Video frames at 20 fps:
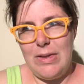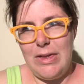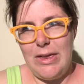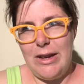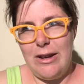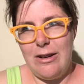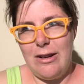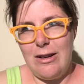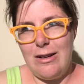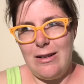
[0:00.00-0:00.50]

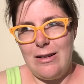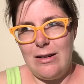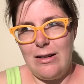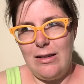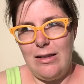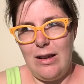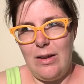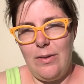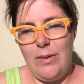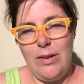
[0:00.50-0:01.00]
there are
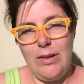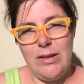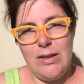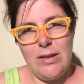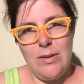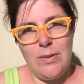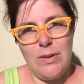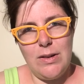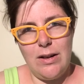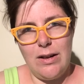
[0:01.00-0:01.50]

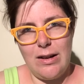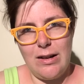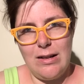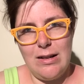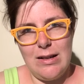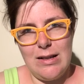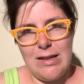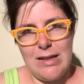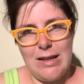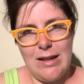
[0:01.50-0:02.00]
levels of
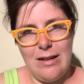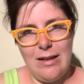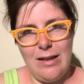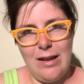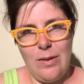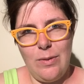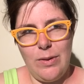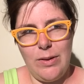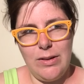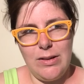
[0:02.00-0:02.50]
darkness and
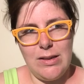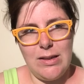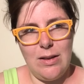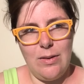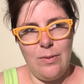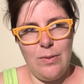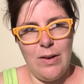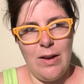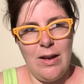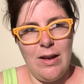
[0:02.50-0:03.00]
levels
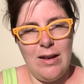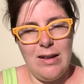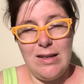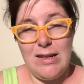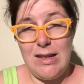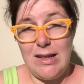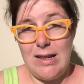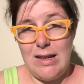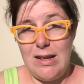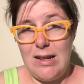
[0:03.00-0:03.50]
of
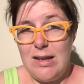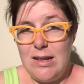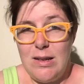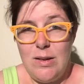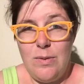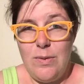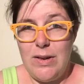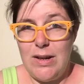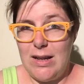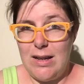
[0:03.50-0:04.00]

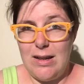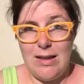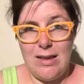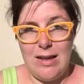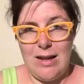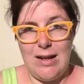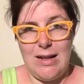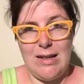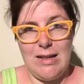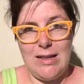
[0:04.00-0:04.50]
negativity
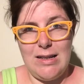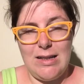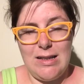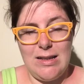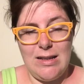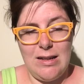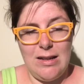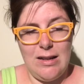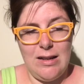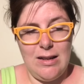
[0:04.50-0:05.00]
that
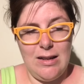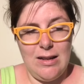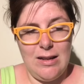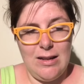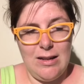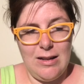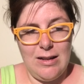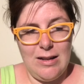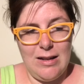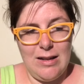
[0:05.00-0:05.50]

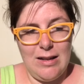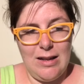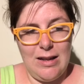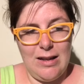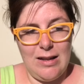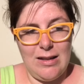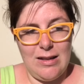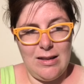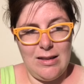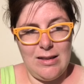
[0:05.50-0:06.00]

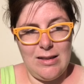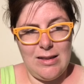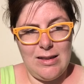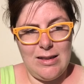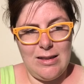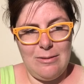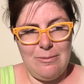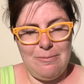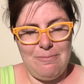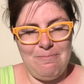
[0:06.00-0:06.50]

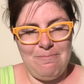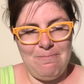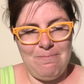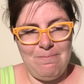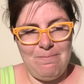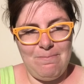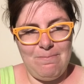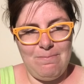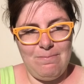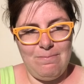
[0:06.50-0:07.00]
is
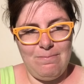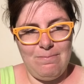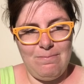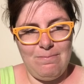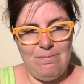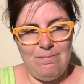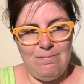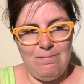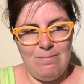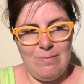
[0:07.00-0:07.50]

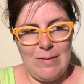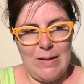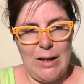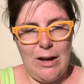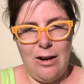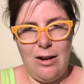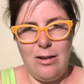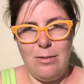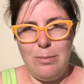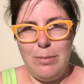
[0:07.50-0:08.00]

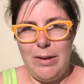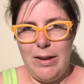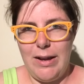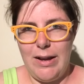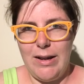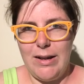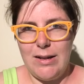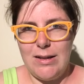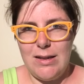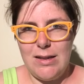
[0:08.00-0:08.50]

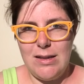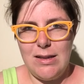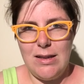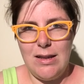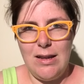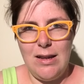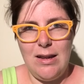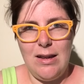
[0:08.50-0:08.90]
complex.